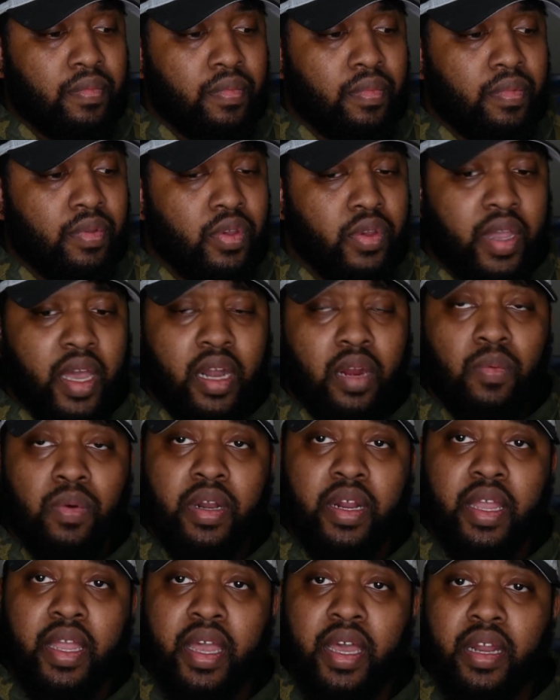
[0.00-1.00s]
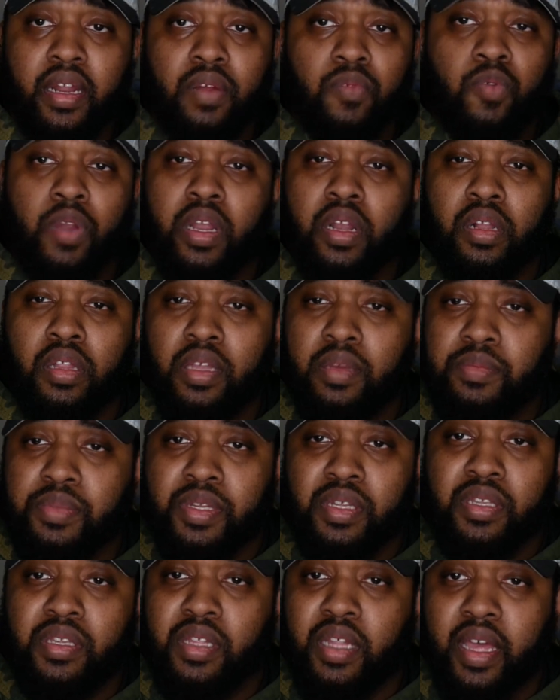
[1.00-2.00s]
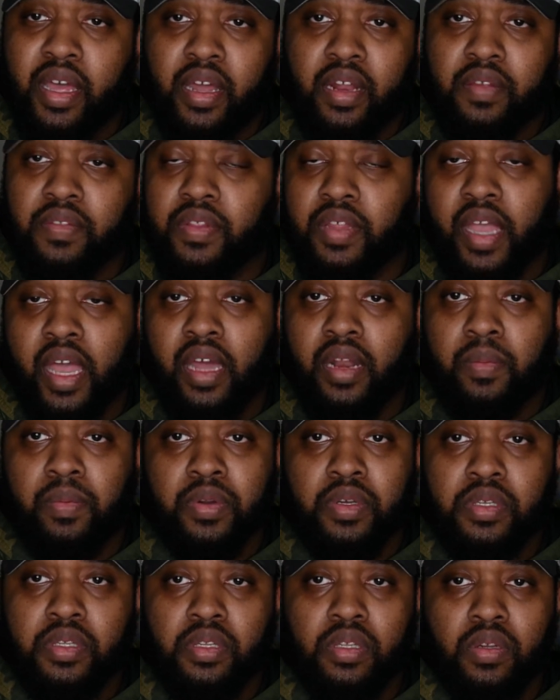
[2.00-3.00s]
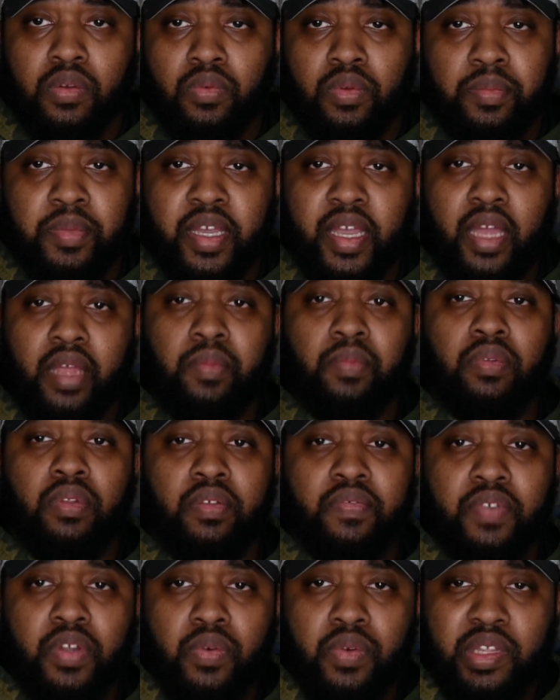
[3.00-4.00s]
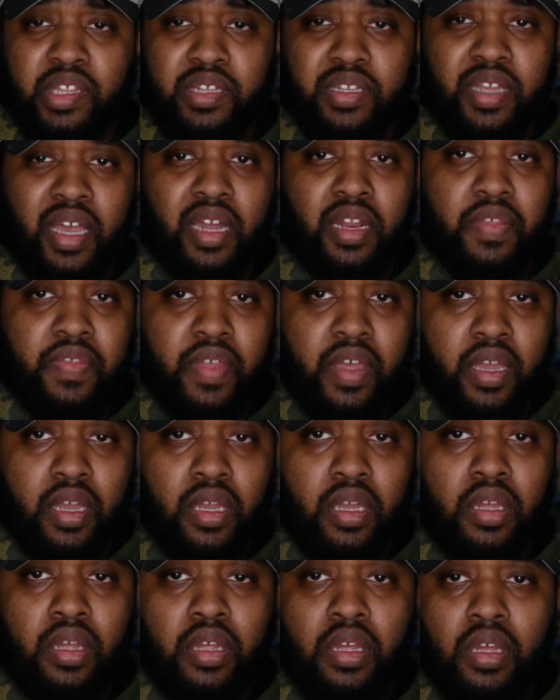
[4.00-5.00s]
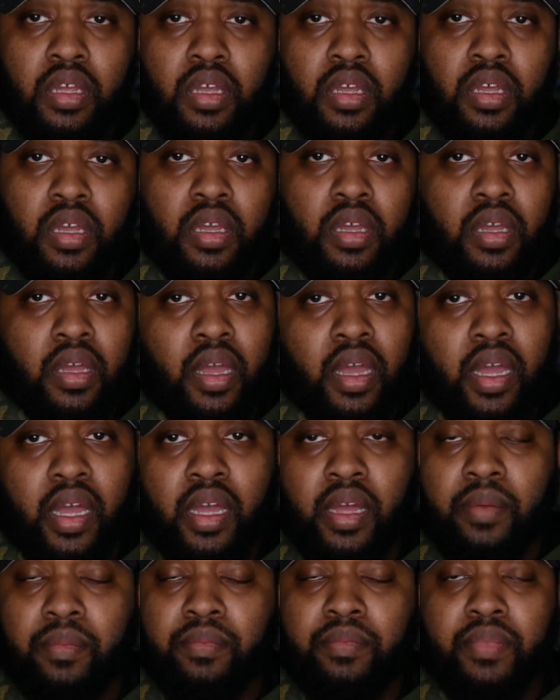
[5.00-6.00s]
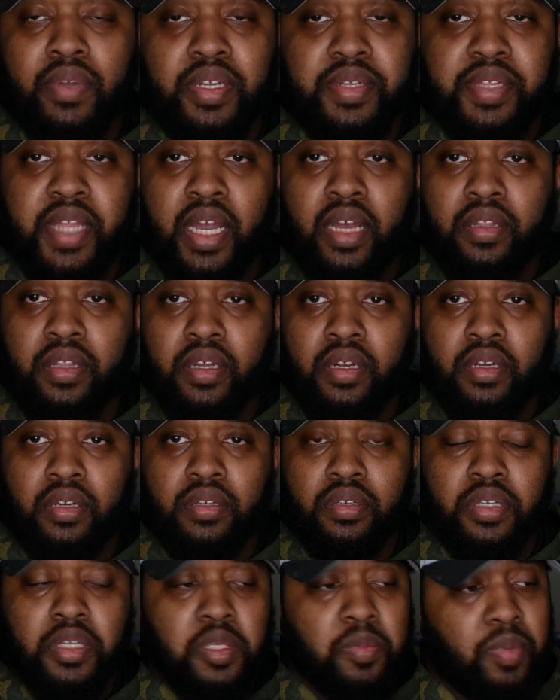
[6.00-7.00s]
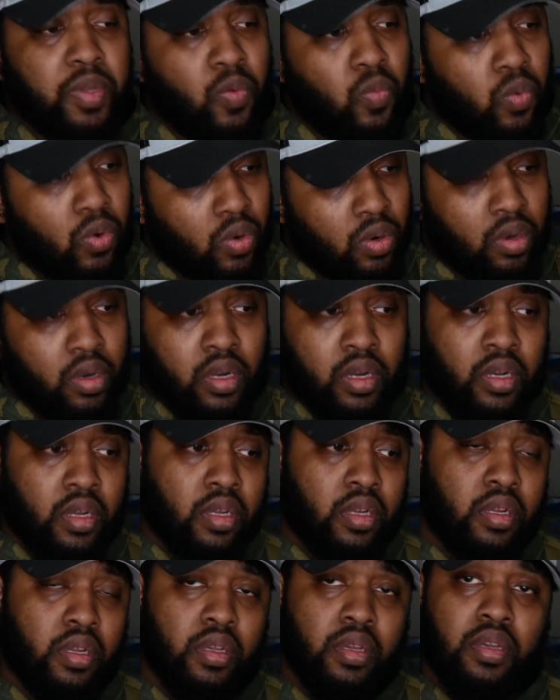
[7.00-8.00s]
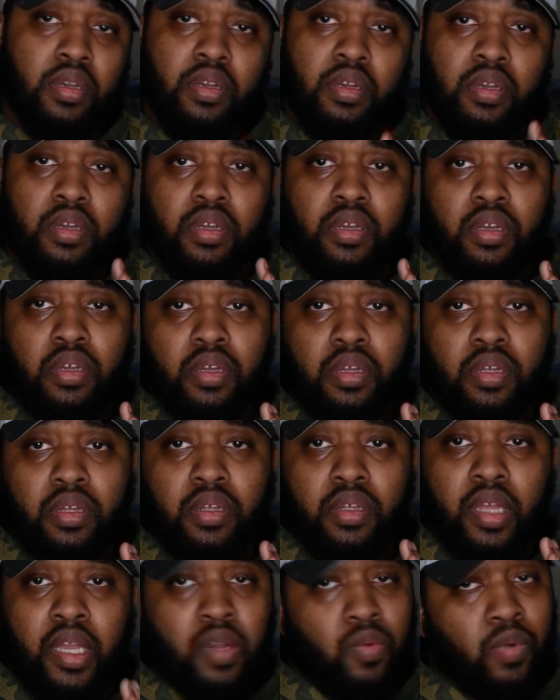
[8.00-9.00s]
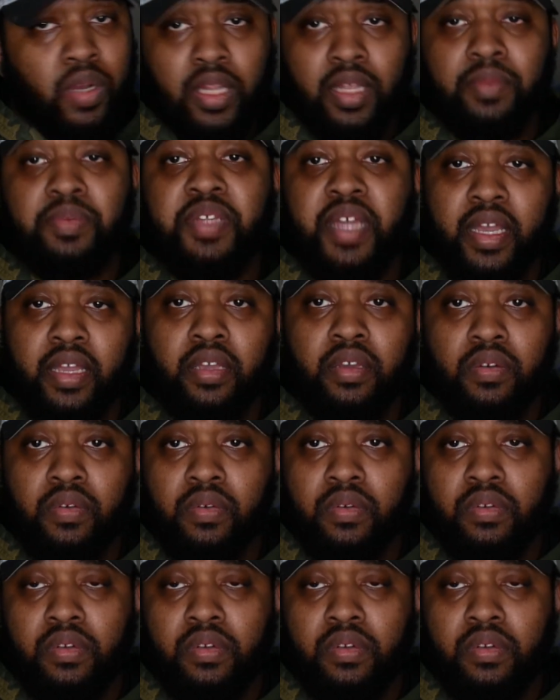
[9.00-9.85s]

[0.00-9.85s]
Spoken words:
you kind of want to get a rare glimpse into the head of the kind of person who would be capable of doing this kind of thing, it's down there. Just be warned, it will upset you.